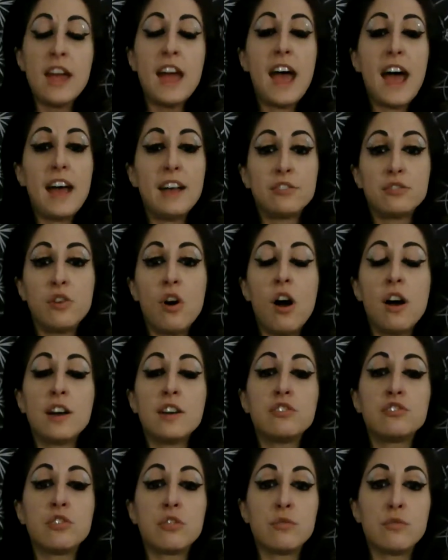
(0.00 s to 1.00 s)
As long
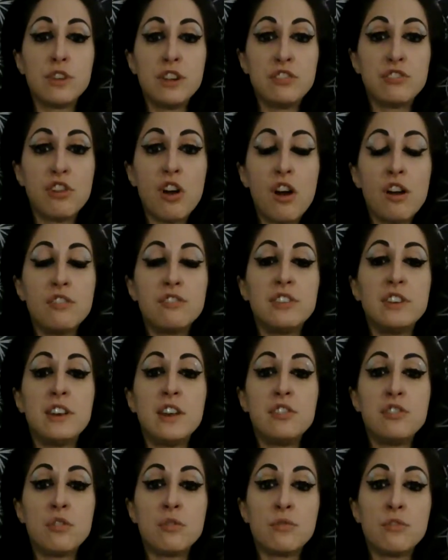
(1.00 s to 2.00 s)
as you're recharging and
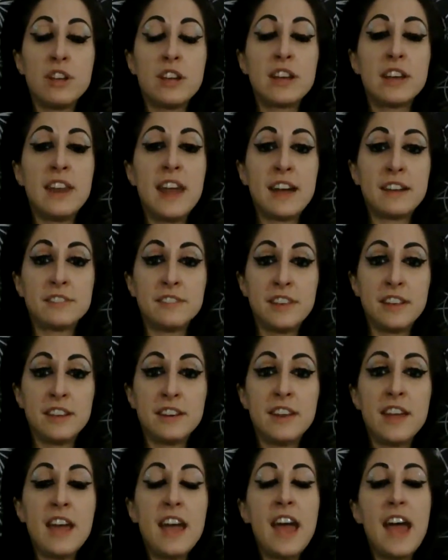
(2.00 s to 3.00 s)
you're reconnecting
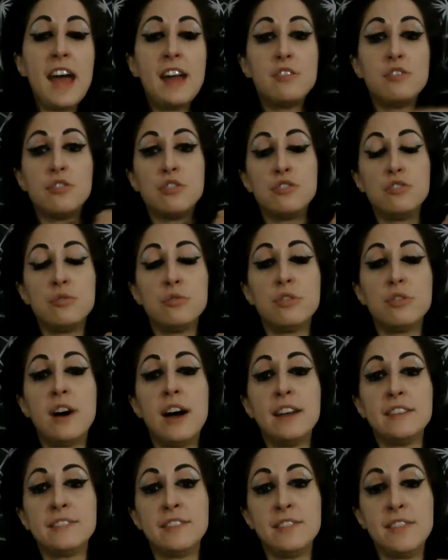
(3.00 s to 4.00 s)
and you're
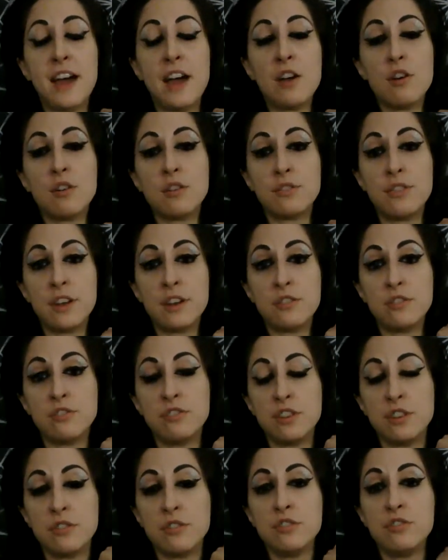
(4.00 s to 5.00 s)
utilizing that earth energy,
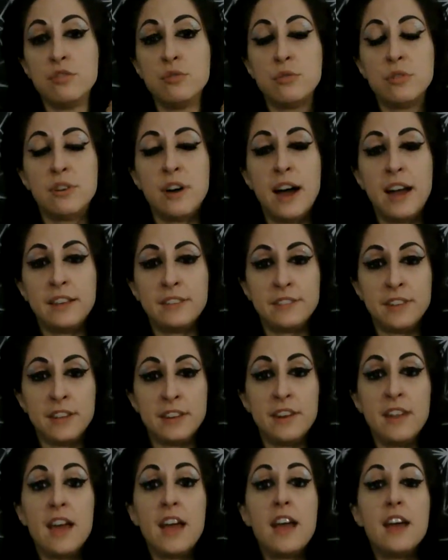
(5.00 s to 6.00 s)
you're
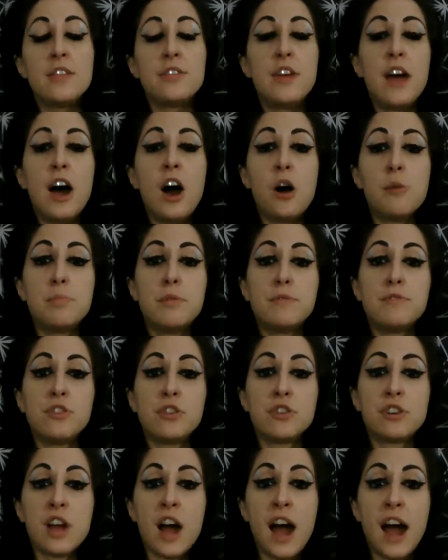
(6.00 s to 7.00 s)
utilizing the help of your
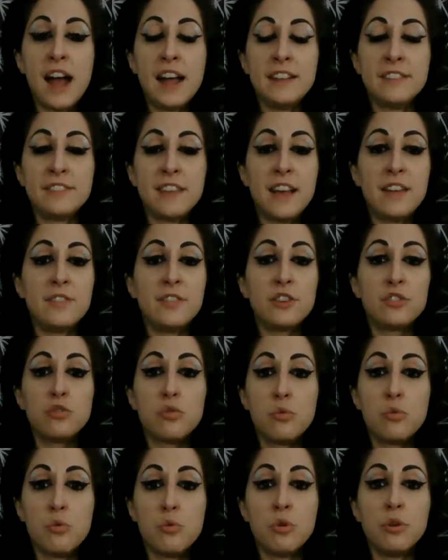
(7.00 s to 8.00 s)
guides and the
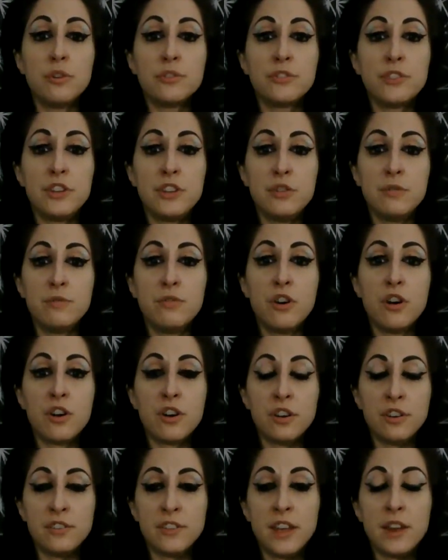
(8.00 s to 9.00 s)
tools that you've
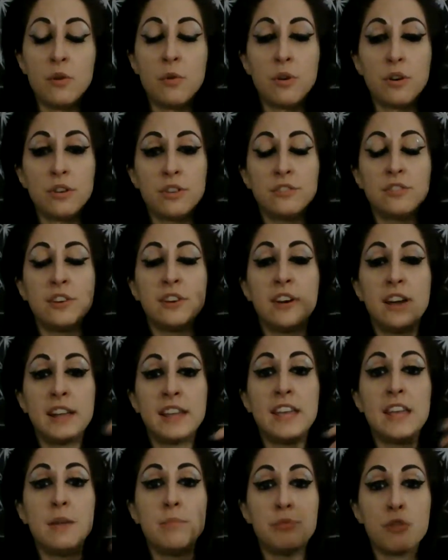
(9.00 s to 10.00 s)
learned in order to like
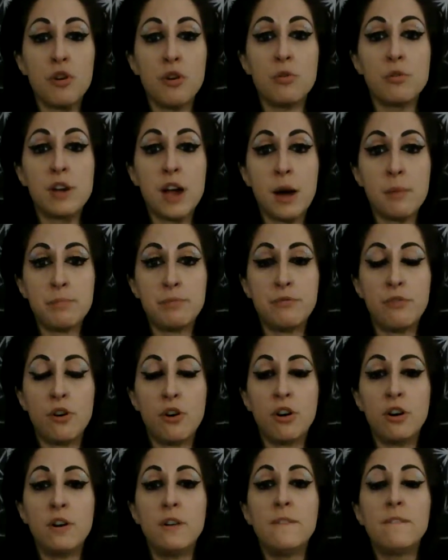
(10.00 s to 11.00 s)
keep your own cup
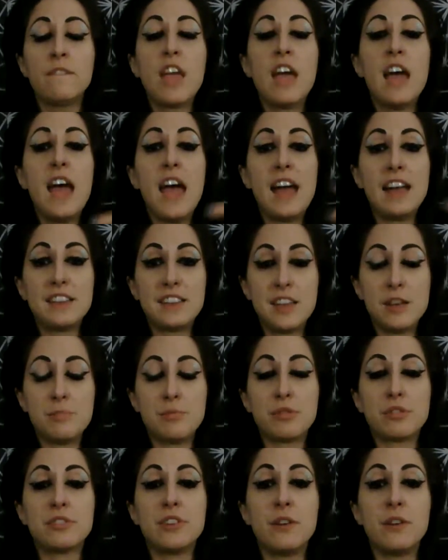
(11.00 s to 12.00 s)
full and keep
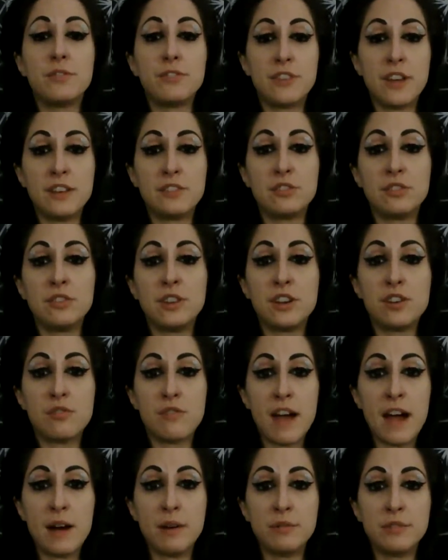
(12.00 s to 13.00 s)
yourself centered and
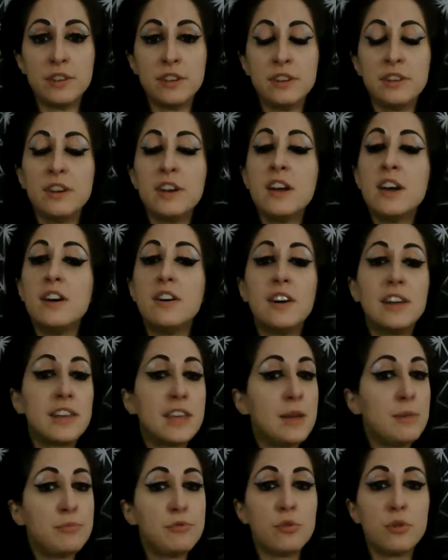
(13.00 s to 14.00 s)
grounded. Like,
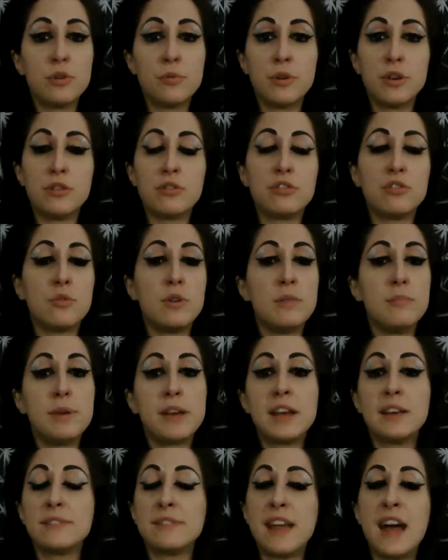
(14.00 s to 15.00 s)
keep doing what you're doing,
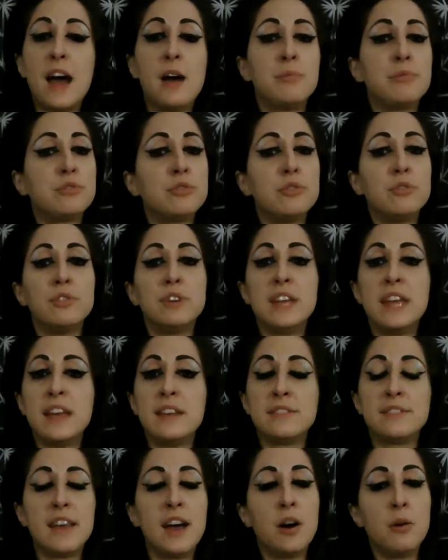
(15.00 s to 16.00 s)
because it absolutely
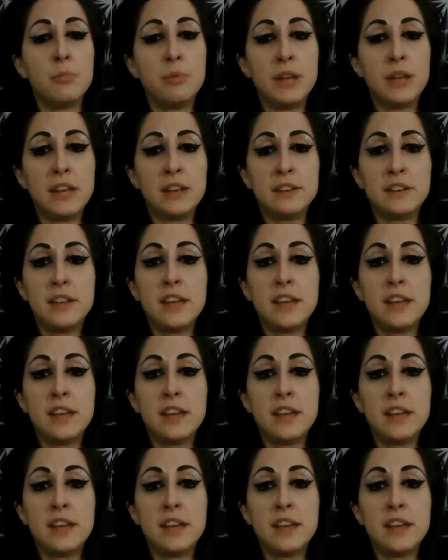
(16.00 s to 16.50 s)
is helping.